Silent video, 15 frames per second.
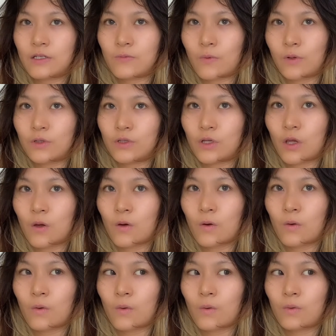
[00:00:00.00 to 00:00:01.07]
want to
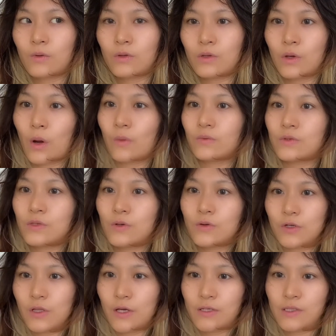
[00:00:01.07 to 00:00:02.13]
go, you know,
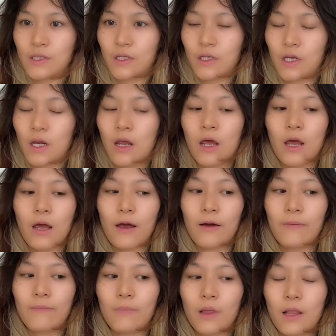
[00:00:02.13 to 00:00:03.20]
socializing
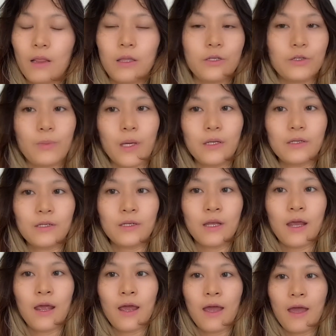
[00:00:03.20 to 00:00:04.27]
a little bit.
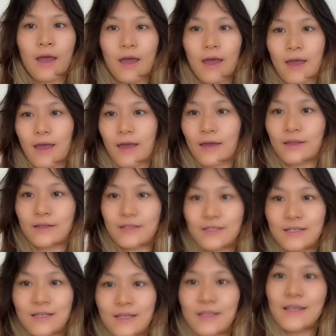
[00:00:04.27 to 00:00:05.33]
And
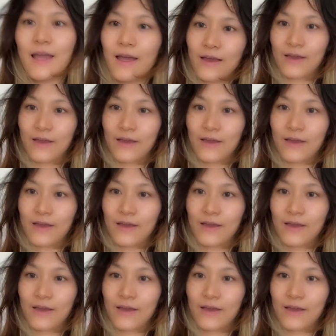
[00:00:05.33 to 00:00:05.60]
yeah.